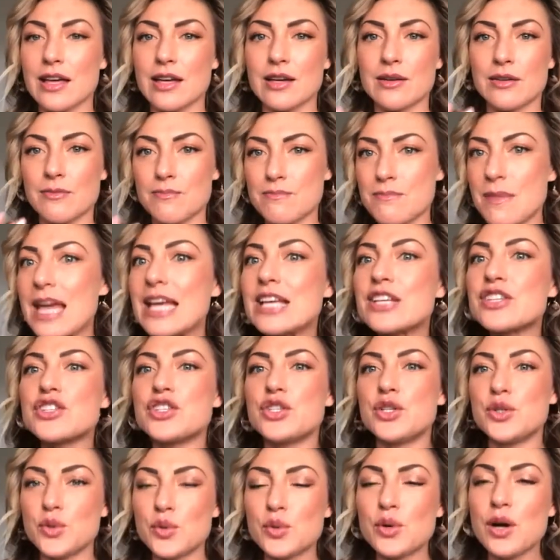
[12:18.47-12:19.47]
makes
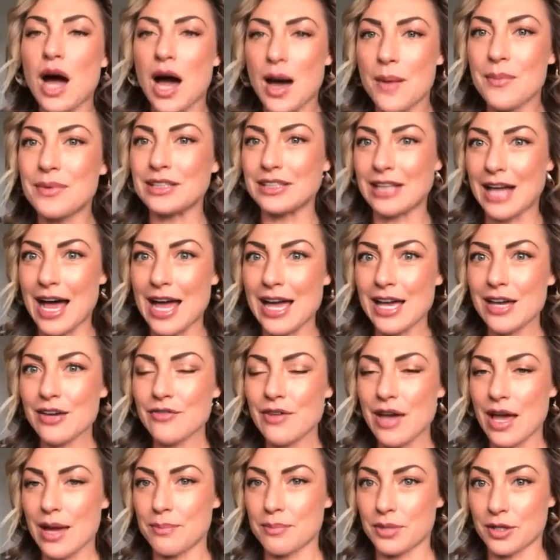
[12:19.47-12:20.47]
you come alive
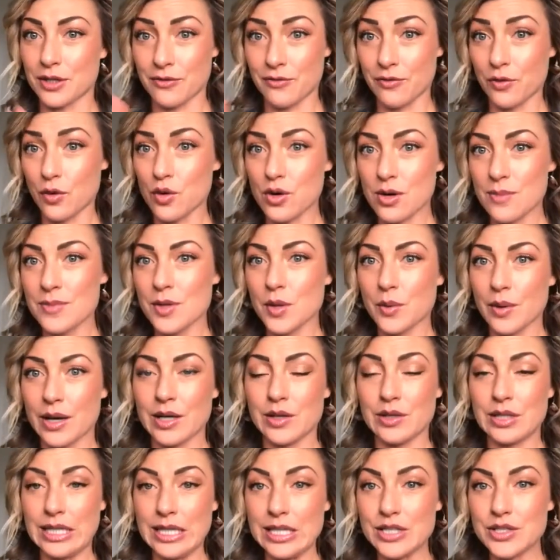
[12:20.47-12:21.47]
and perform the way you
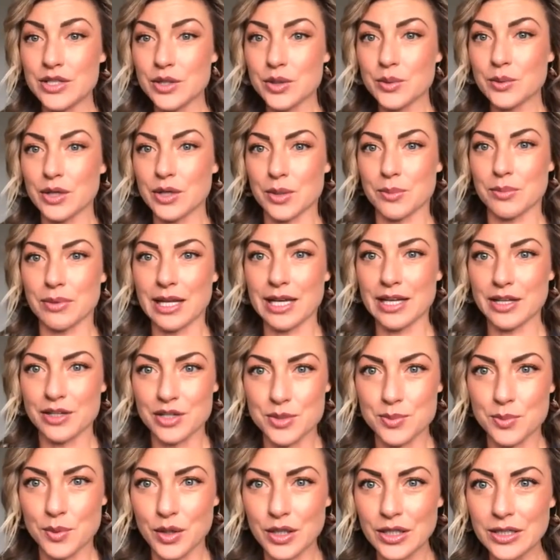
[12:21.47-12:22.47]
need to when you're playing your
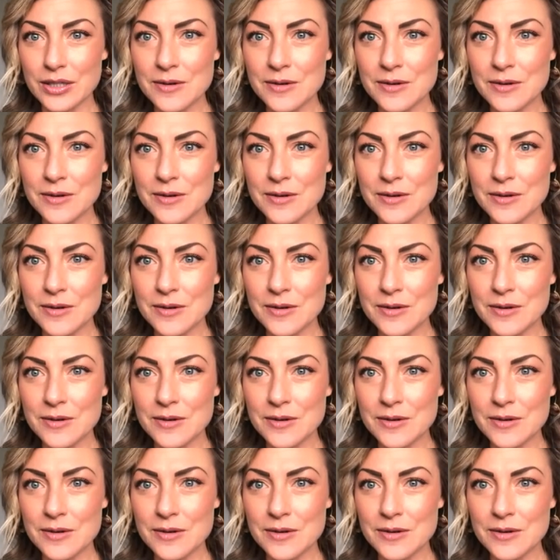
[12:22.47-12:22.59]
sport.